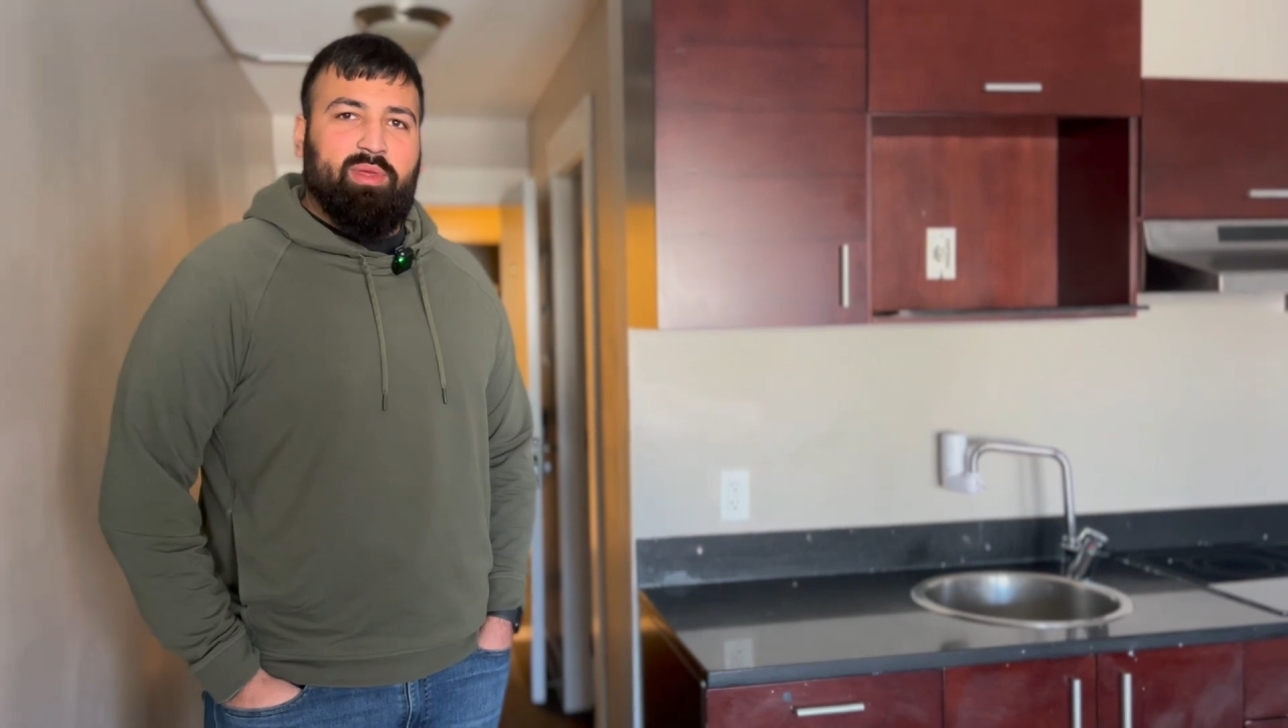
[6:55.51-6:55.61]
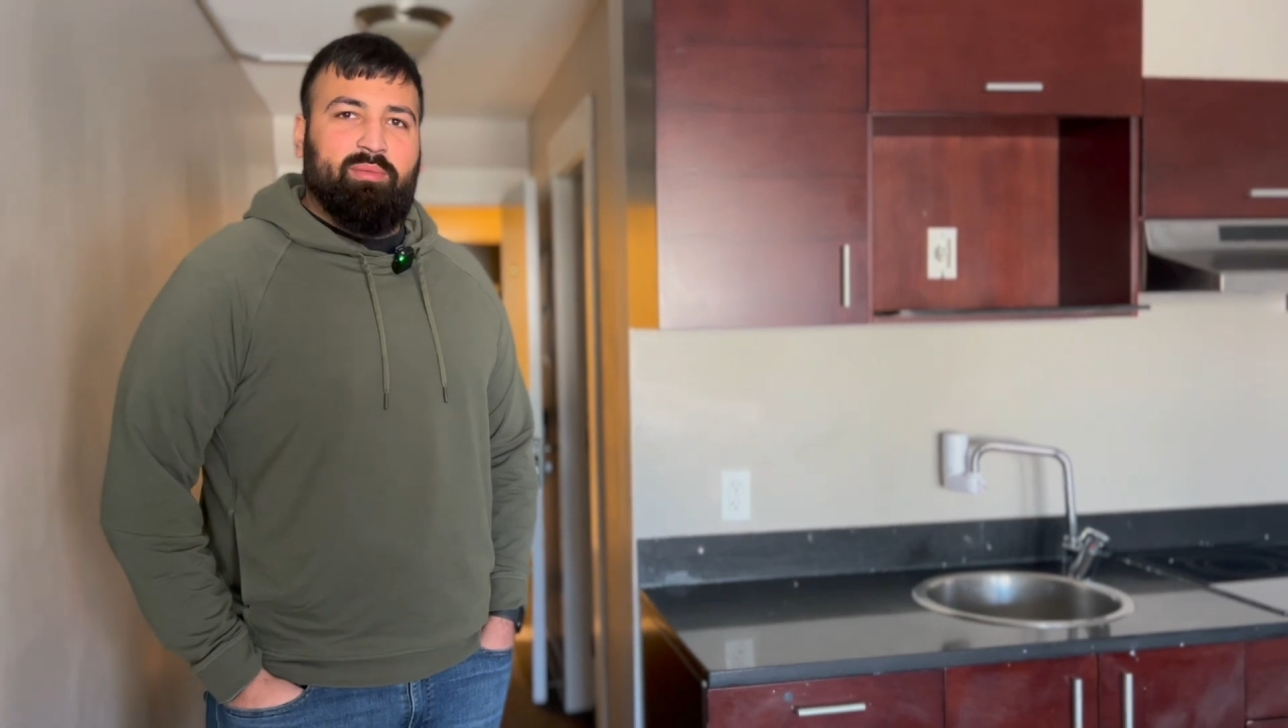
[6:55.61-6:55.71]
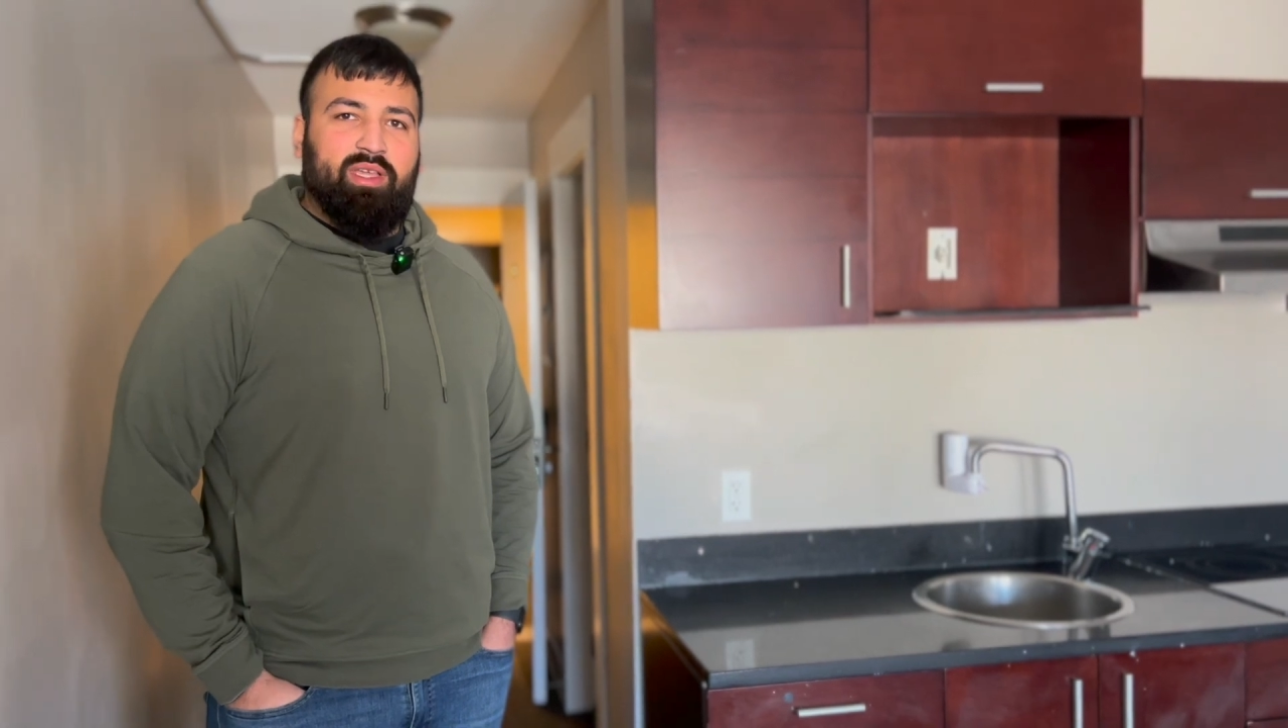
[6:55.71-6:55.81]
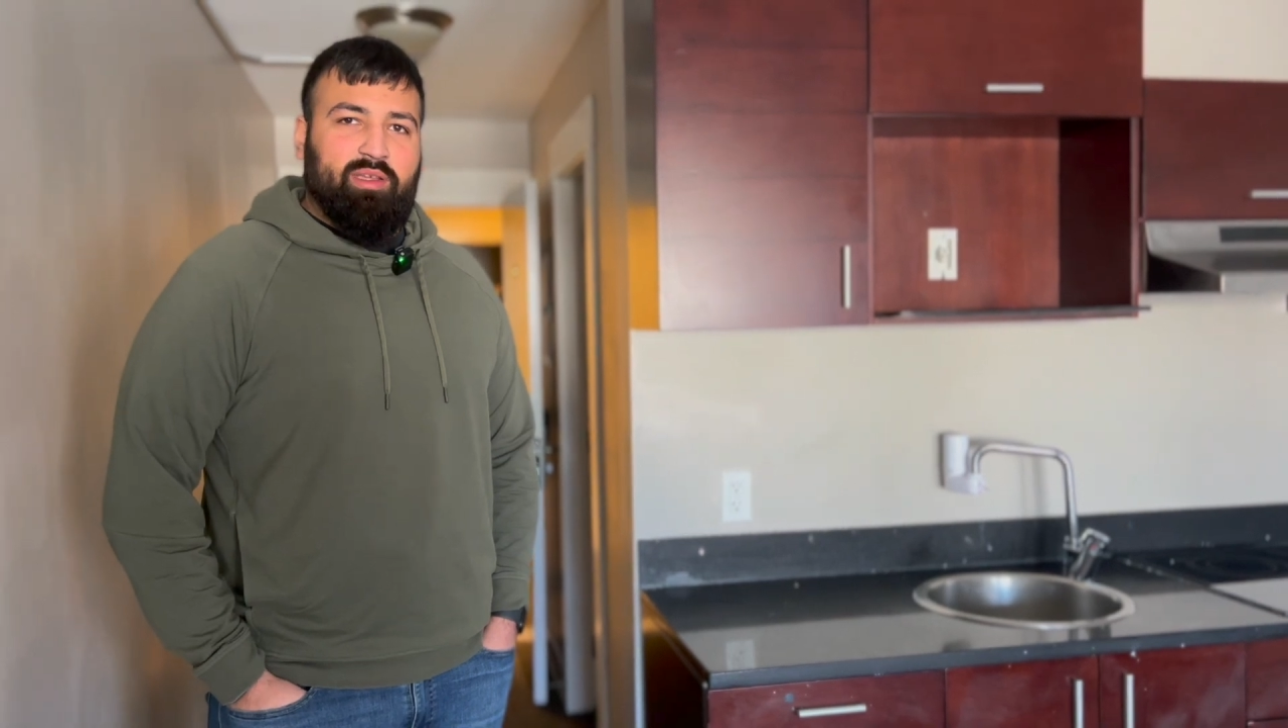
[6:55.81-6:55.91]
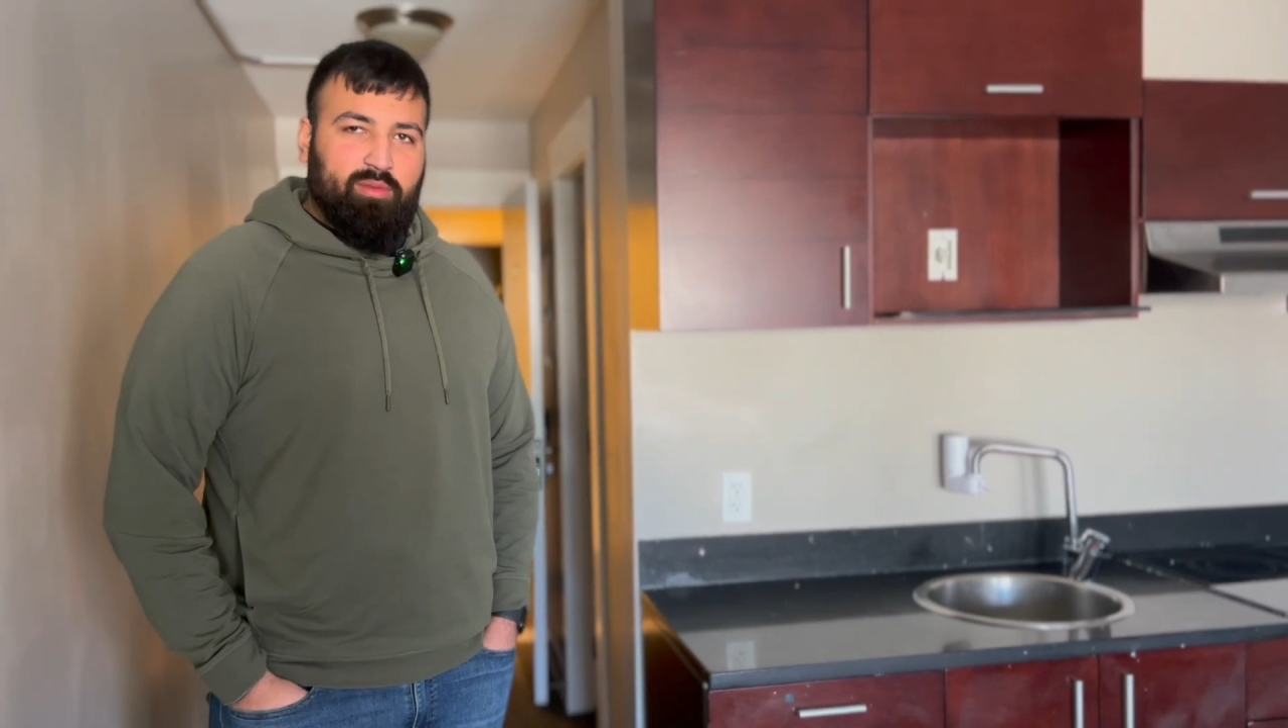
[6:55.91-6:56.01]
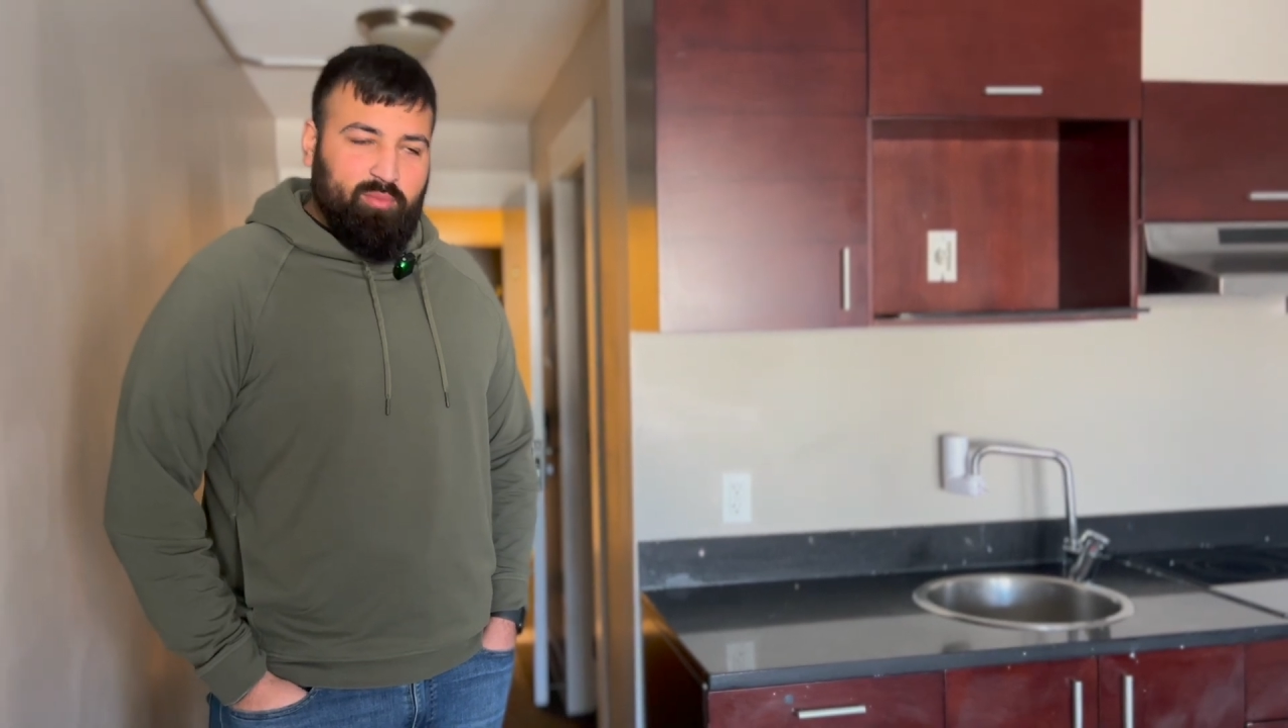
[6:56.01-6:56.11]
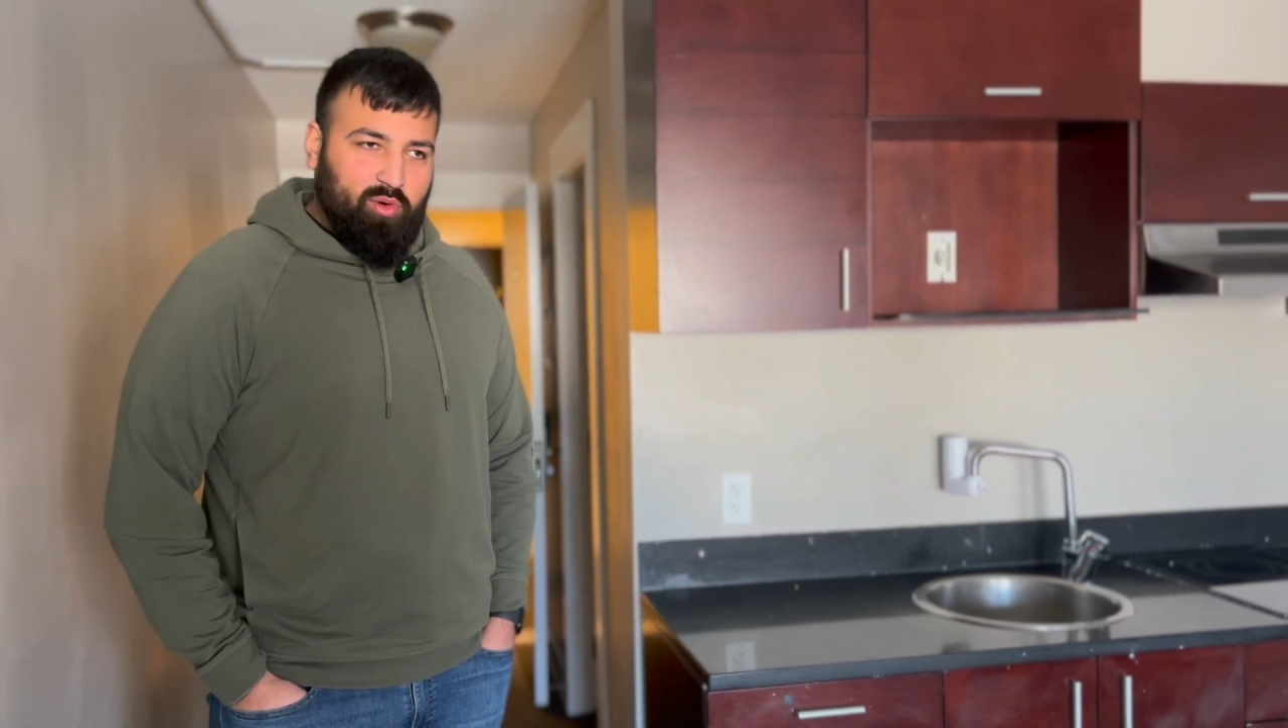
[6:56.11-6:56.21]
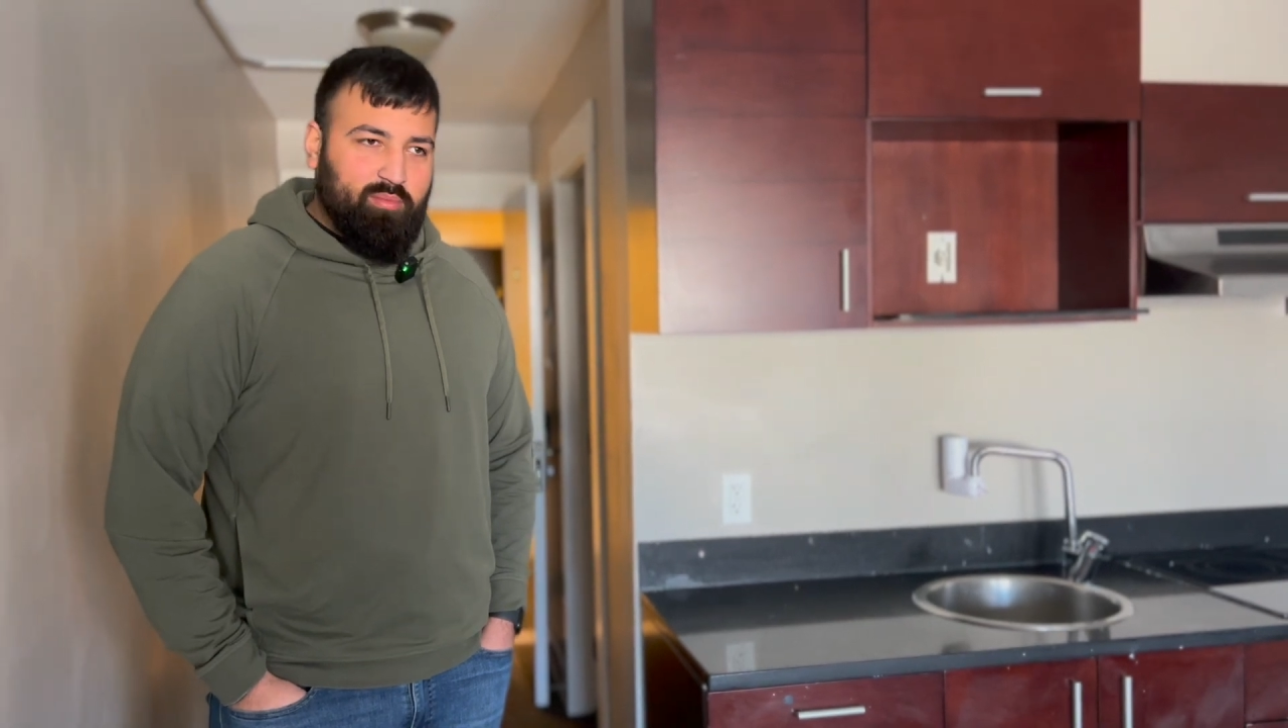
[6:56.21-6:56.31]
been making more